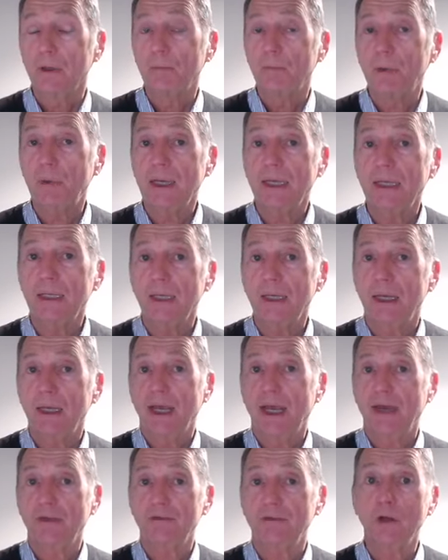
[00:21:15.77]
by
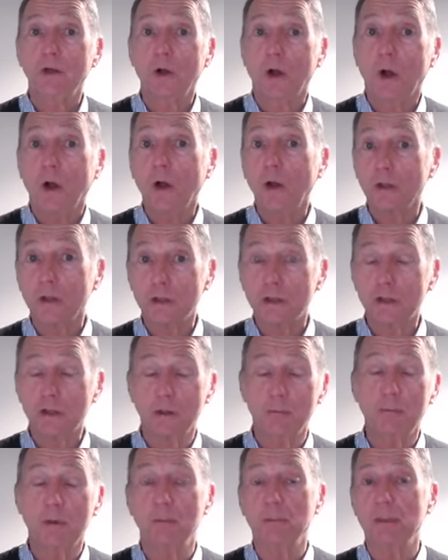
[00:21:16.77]
having all the
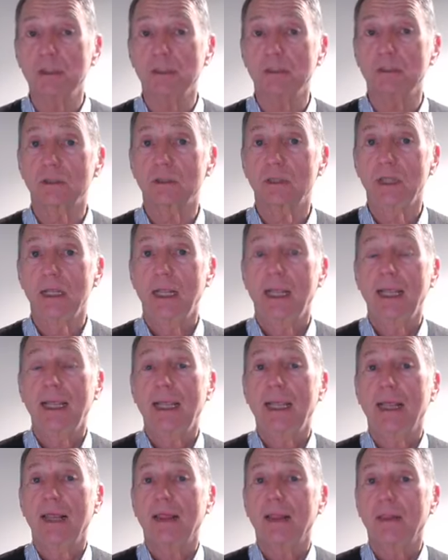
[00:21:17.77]
supplements.
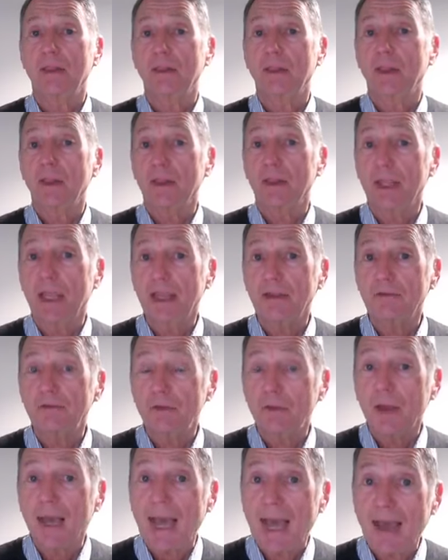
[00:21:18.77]
If
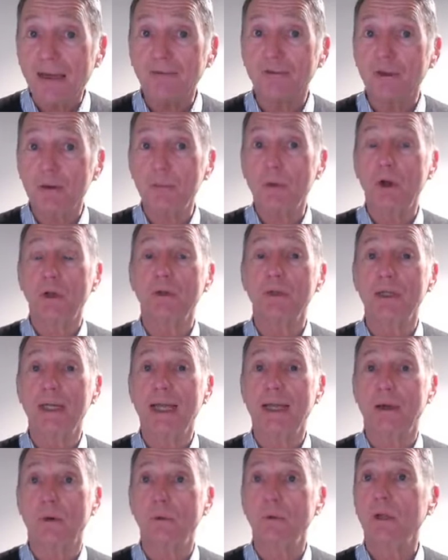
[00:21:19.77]
you have them all
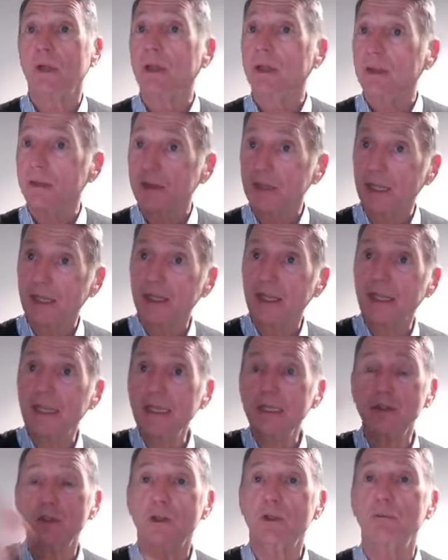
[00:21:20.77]
now, then
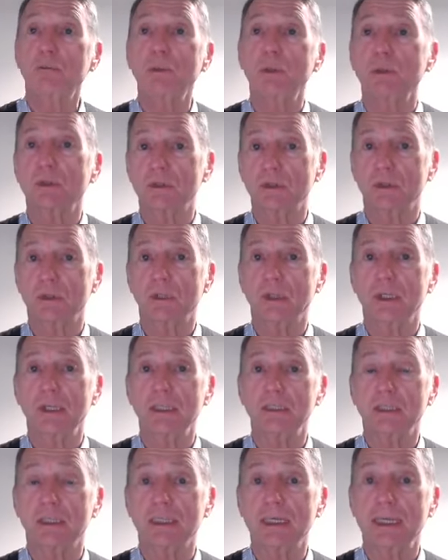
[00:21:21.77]
these are the books that you
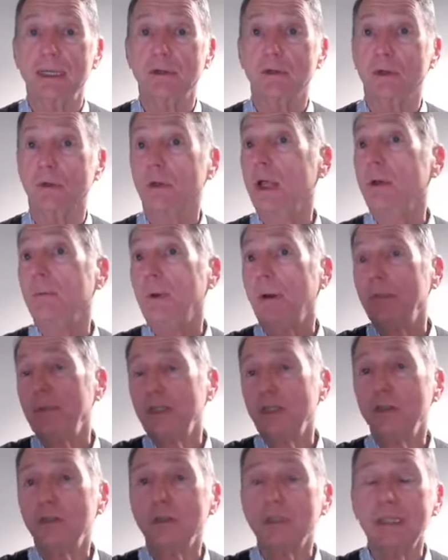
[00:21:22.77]
need to download. I
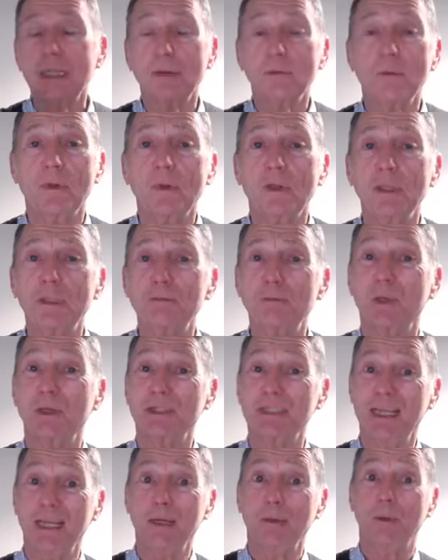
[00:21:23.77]
mean, you should download these
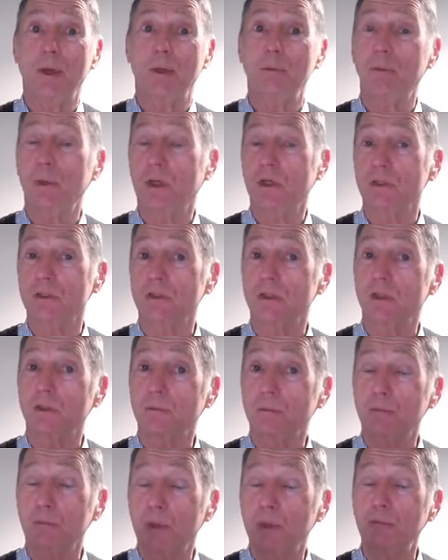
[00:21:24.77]
books anyway, because the
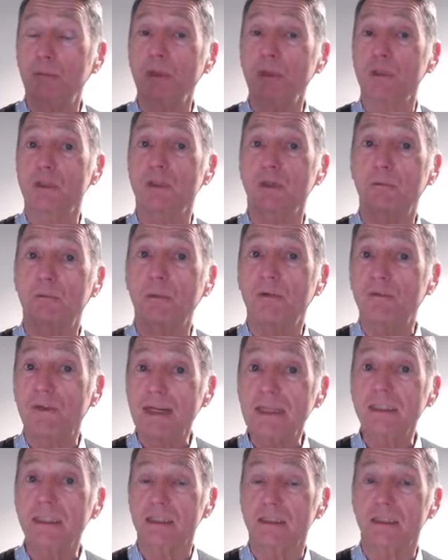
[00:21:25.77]
books are
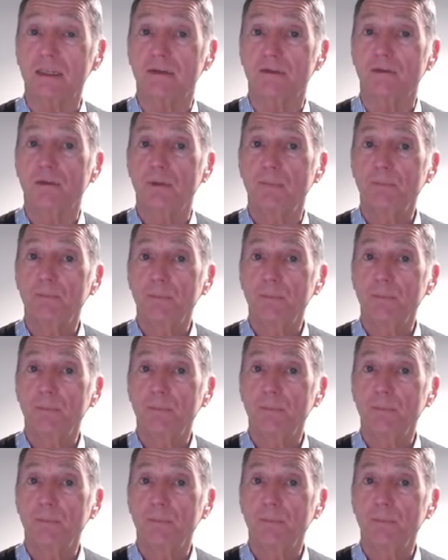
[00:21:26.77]
preventative.